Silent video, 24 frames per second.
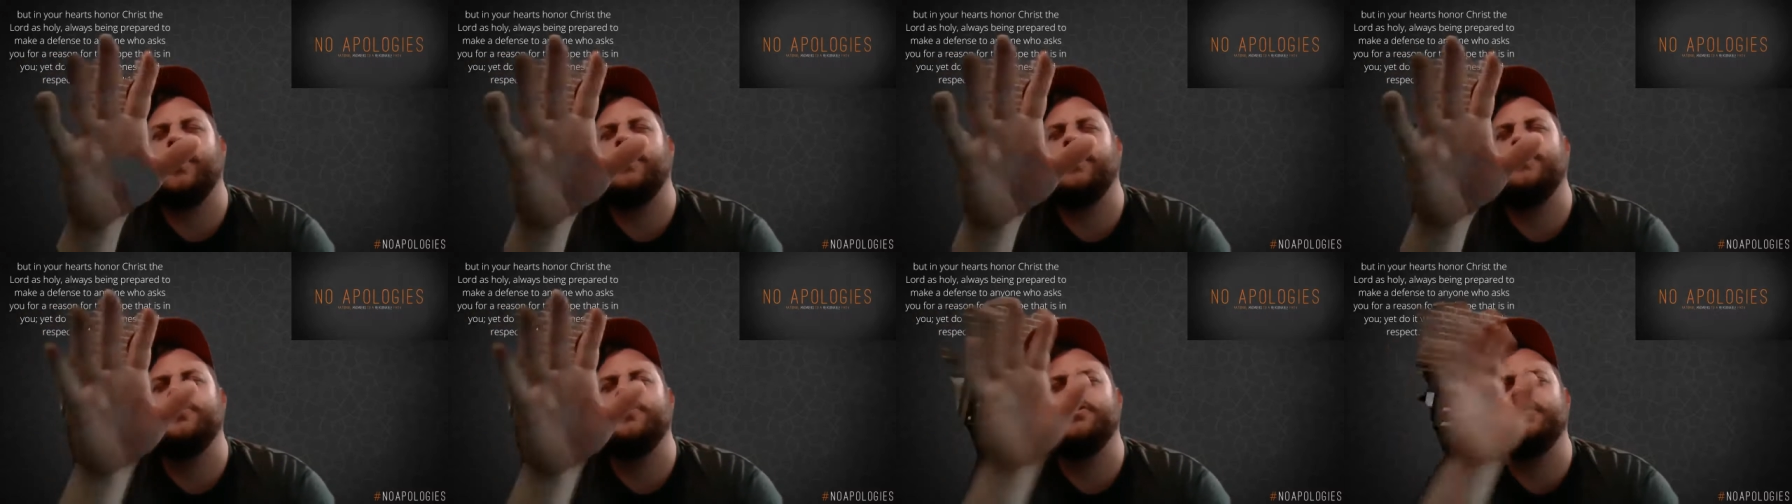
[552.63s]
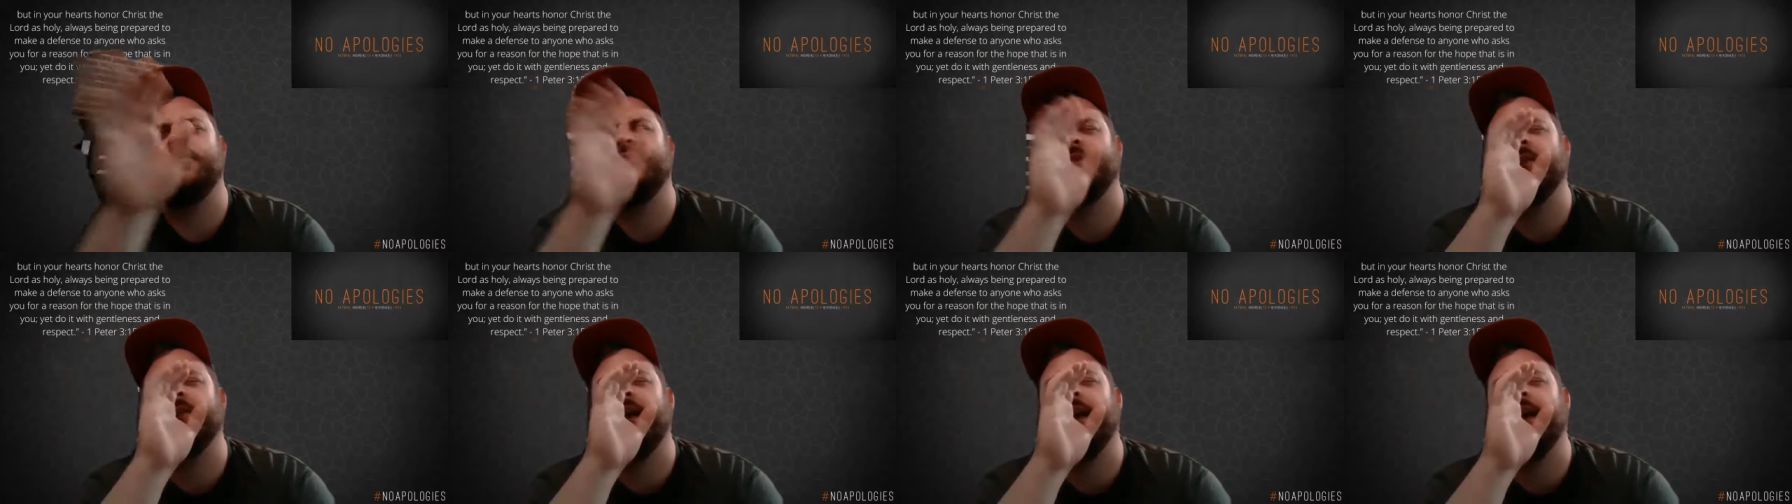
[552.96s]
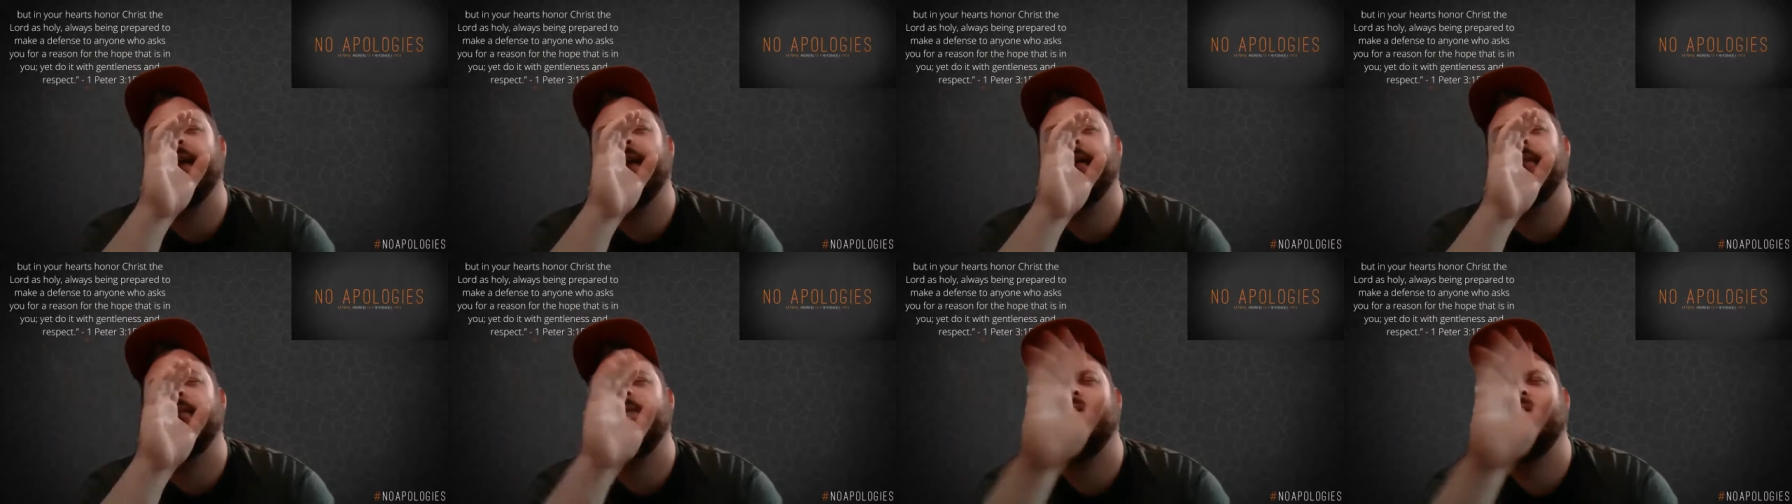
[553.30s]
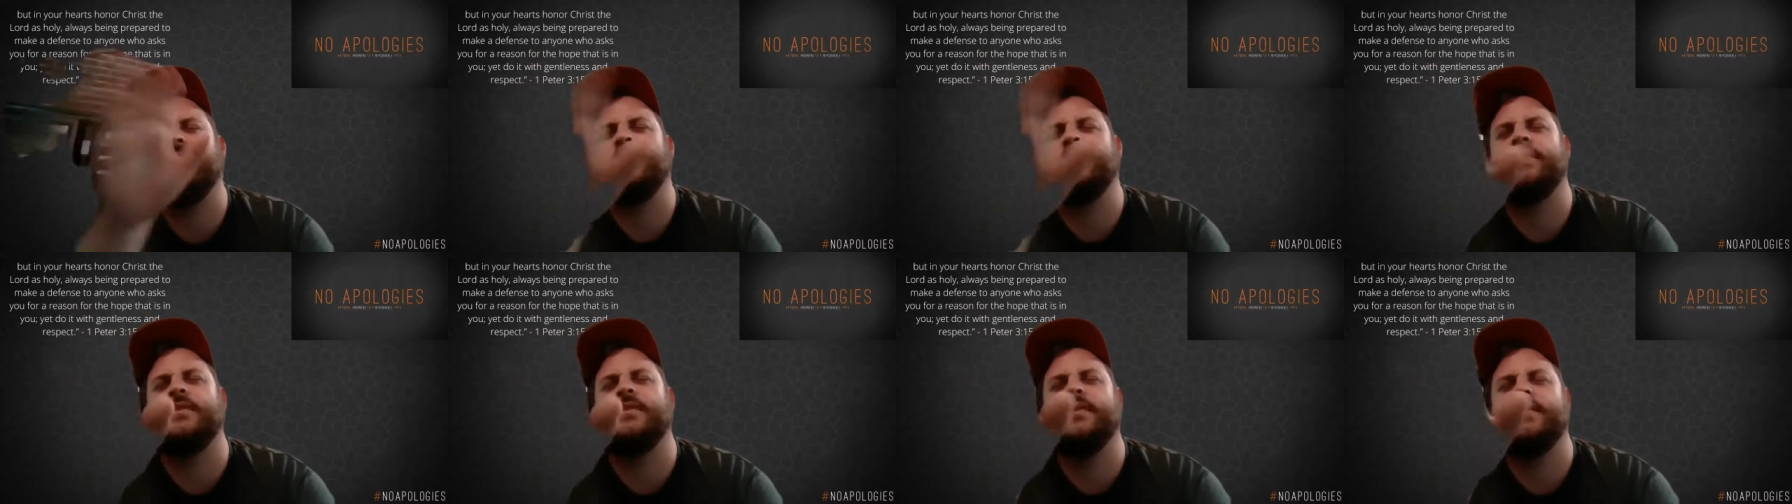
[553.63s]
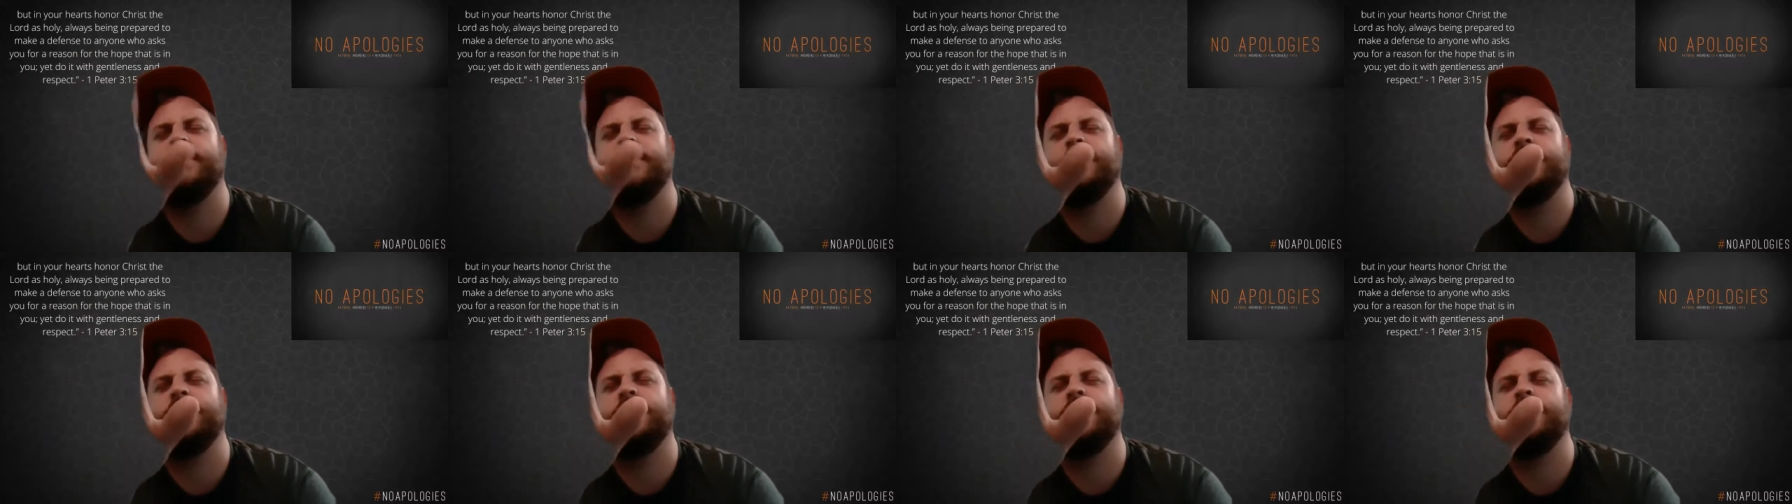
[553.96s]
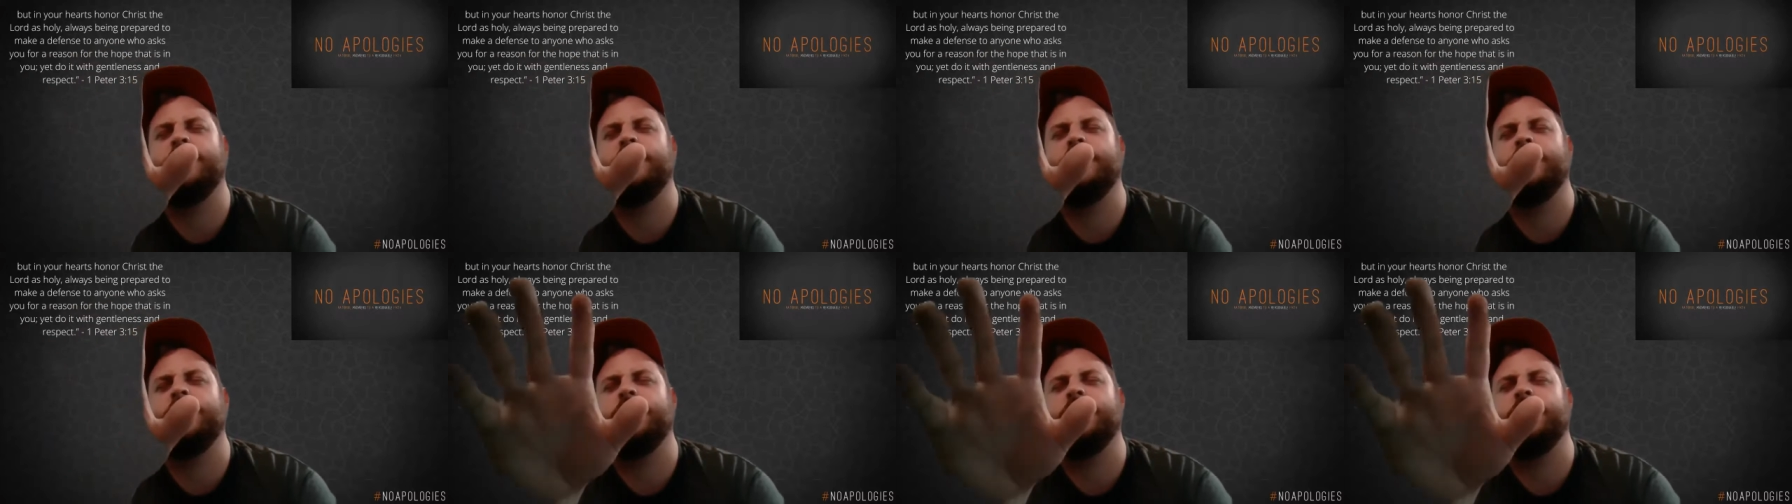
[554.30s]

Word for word: there's just like nothingness